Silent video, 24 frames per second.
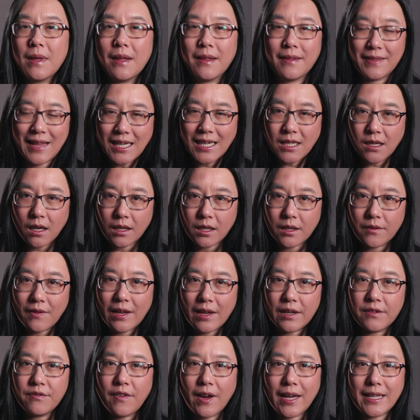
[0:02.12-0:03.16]
That kind of
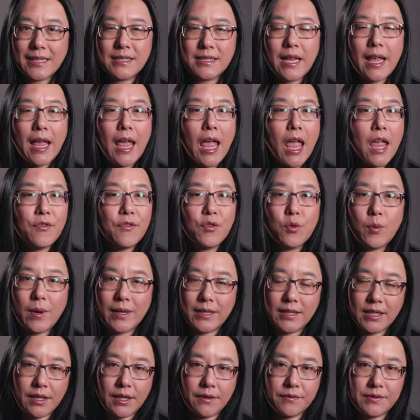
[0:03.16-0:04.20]
advice everyone
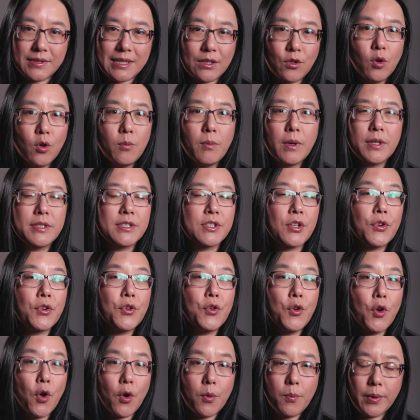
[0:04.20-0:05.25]
gives and almost
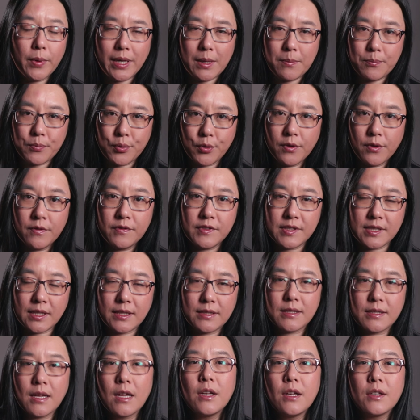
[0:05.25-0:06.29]
nobody proves
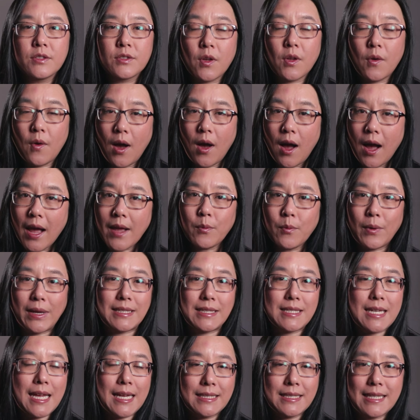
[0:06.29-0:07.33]
it. So I
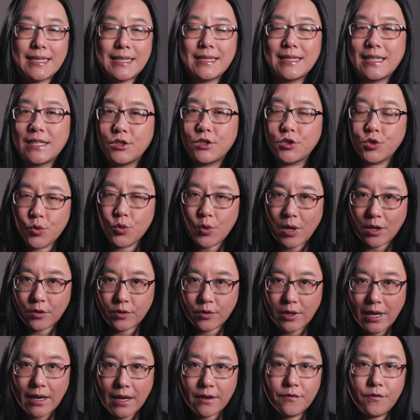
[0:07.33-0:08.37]
went and tested
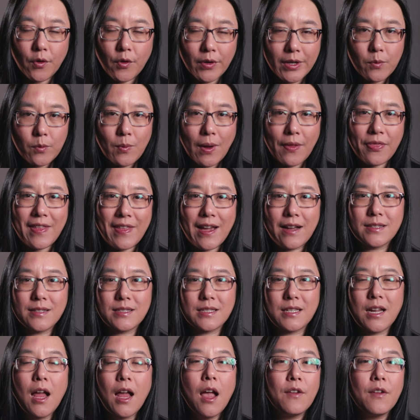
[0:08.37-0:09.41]

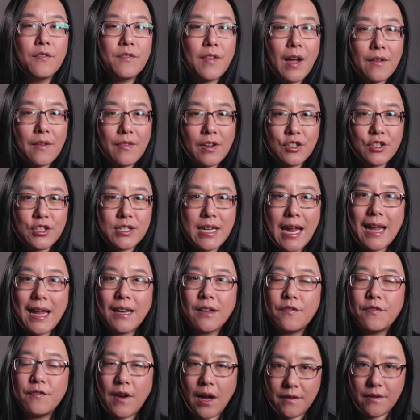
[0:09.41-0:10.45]

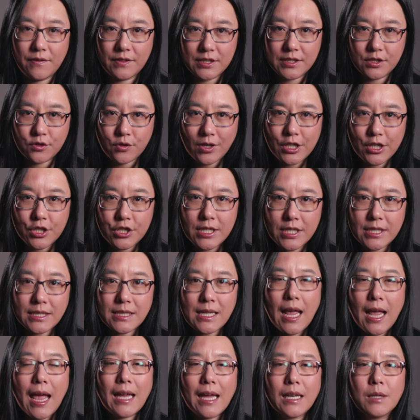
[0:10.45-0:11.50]
241,505 strategies
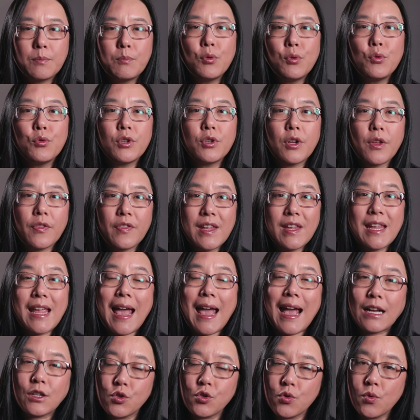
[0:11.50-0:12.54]
and pulled the
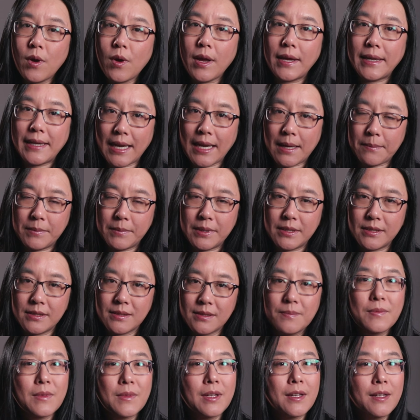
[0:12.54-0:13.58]
actual numbers.
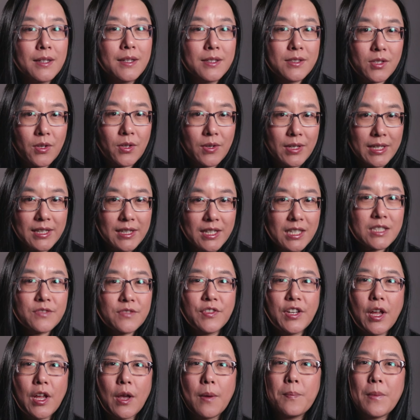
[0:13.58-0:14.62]
So in this
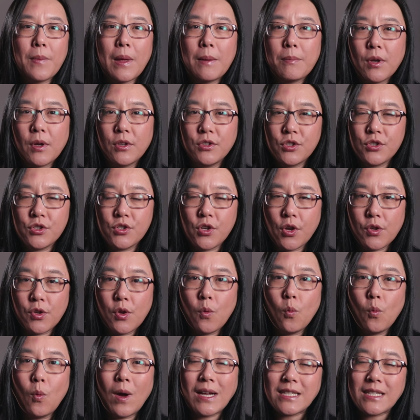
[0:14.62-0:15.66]
video, I'm going to show
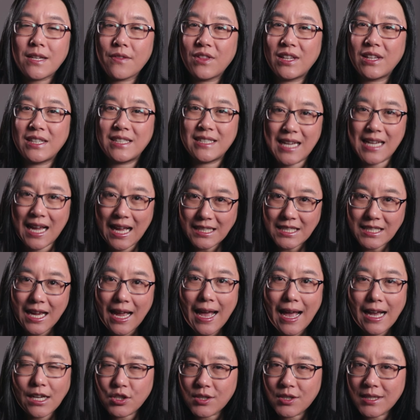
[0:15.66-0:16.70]
you what the data
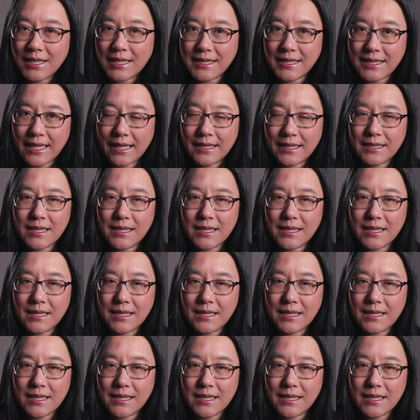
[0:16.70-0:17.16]
actually says